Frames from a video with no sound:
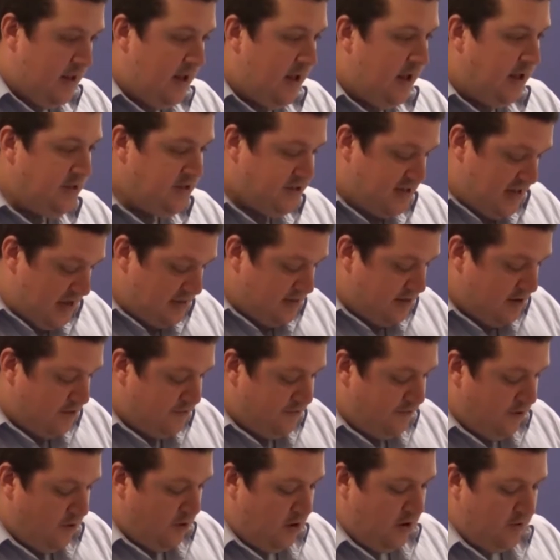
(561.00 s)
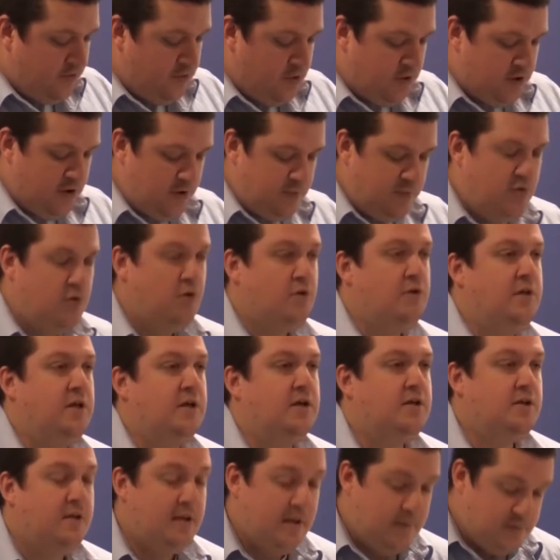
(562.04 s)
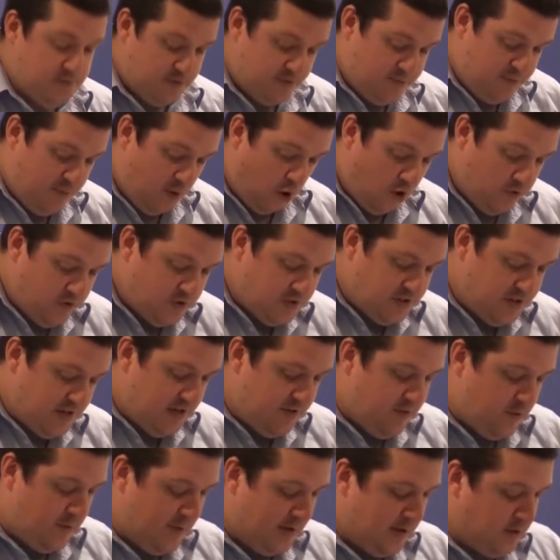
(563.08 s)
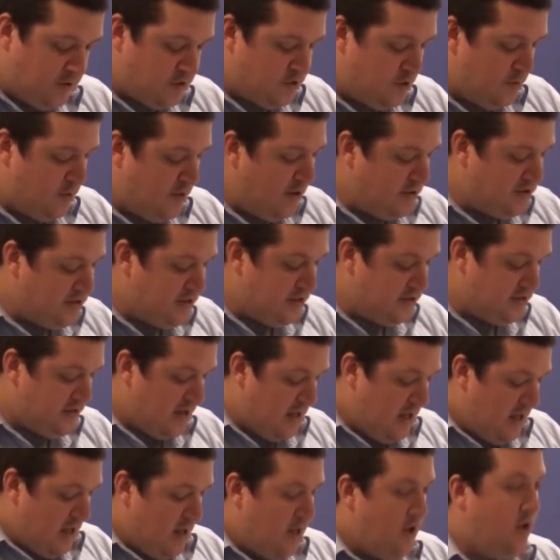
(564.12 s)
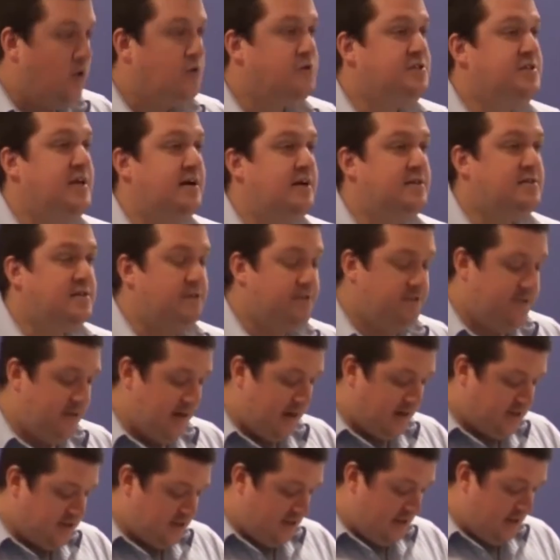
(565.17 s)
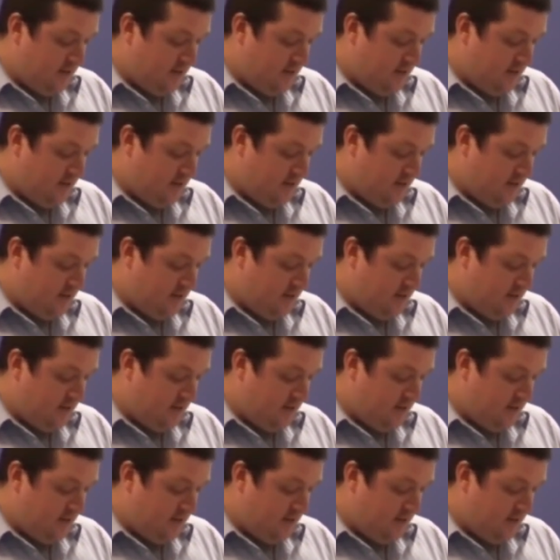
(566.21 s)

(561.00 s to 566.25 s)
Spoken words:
Instead, therefore, of looking purely at claims of poverty from English communities, alternative financial